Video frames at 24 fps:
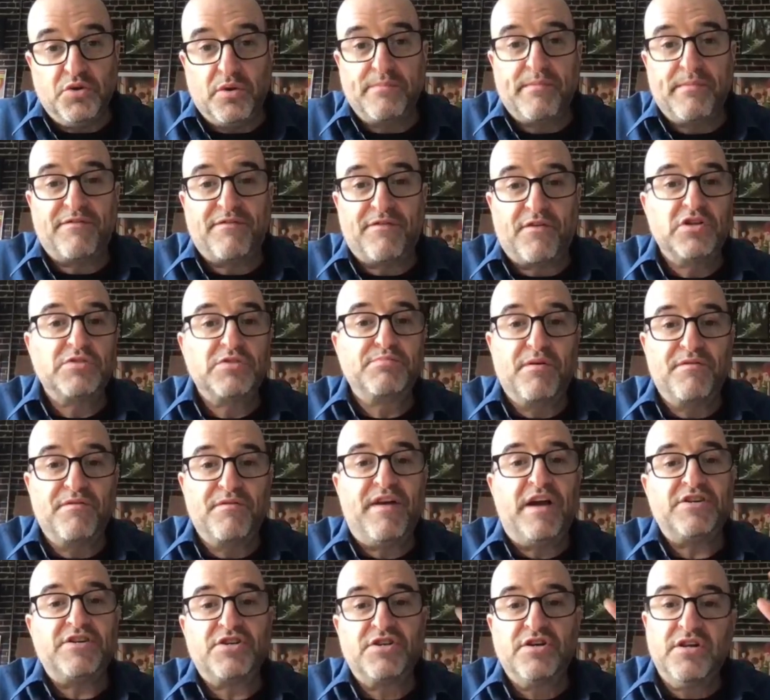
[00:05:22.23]
doing my first
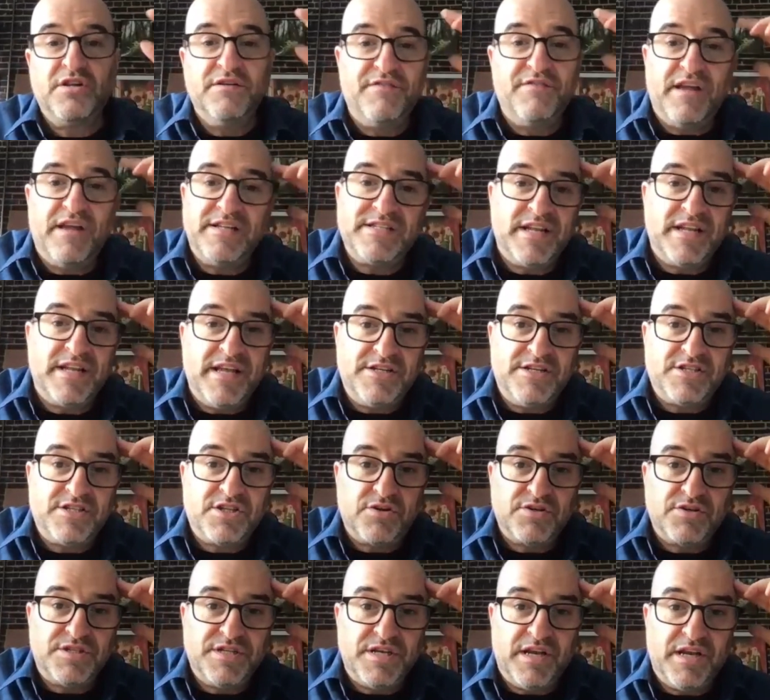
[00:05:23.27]
professional events at
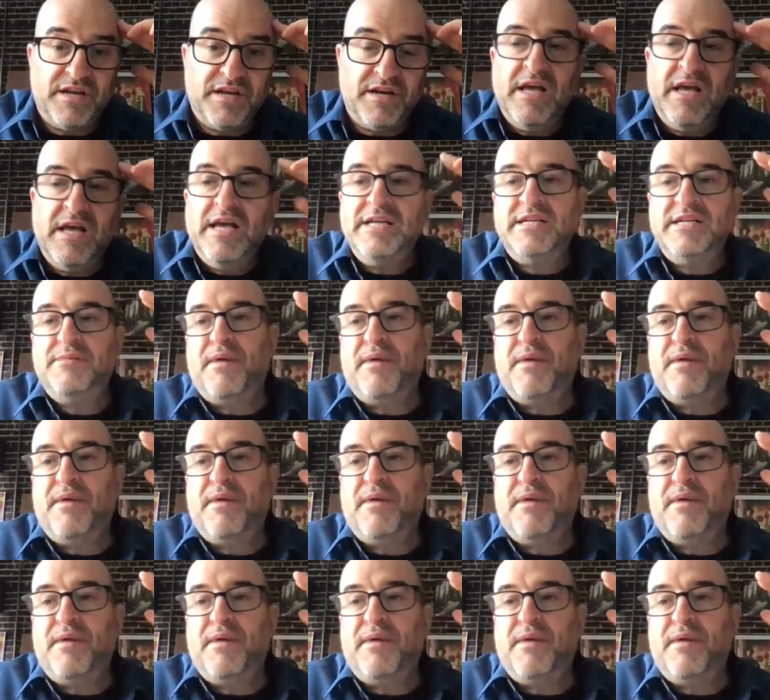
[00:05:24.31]
age 13,